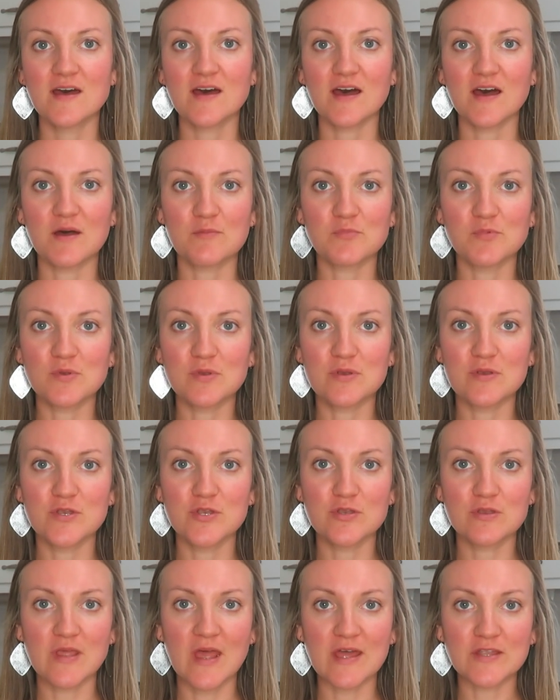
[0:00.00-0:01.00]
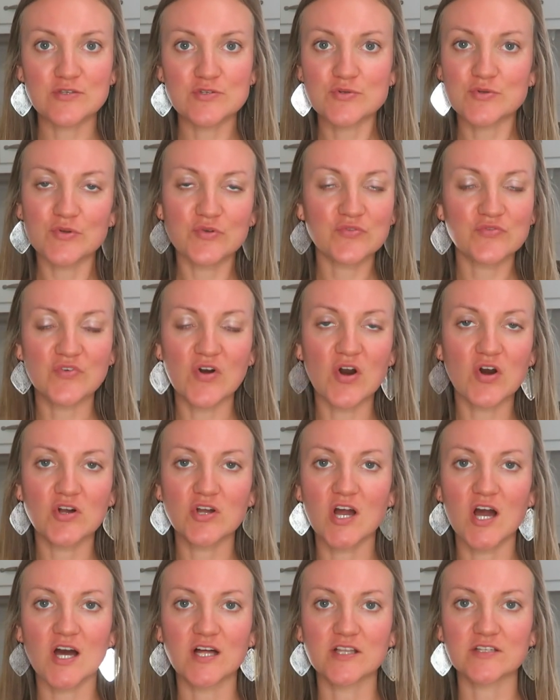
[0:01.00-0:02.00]
um, natural
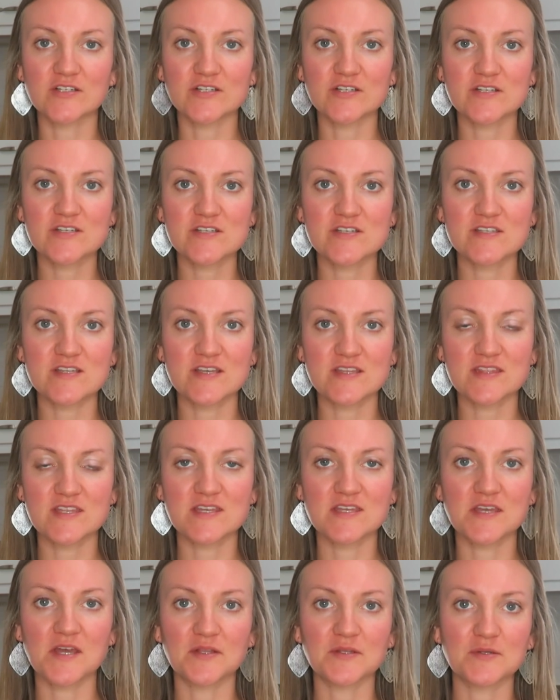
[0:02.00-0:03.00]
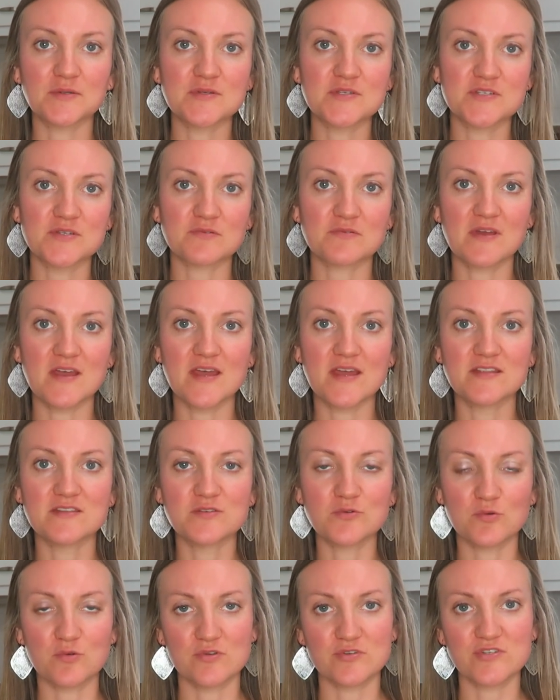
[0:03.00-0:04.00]
fall colors, like the yellows, the reds,
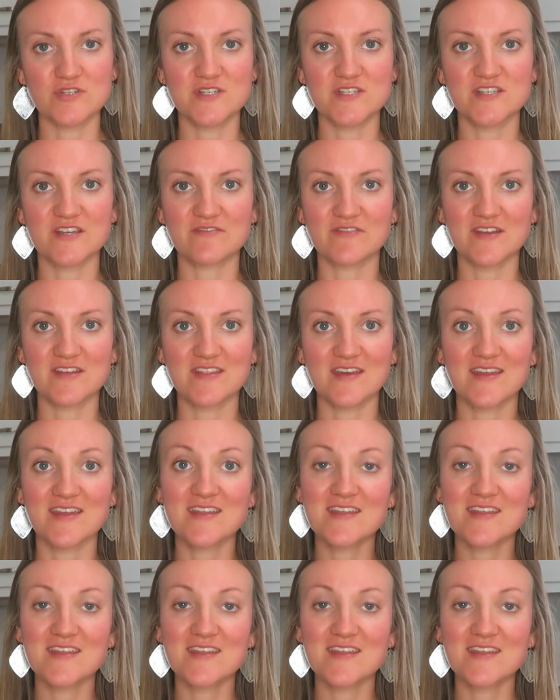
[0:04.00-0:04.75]
oranges, stuff like that.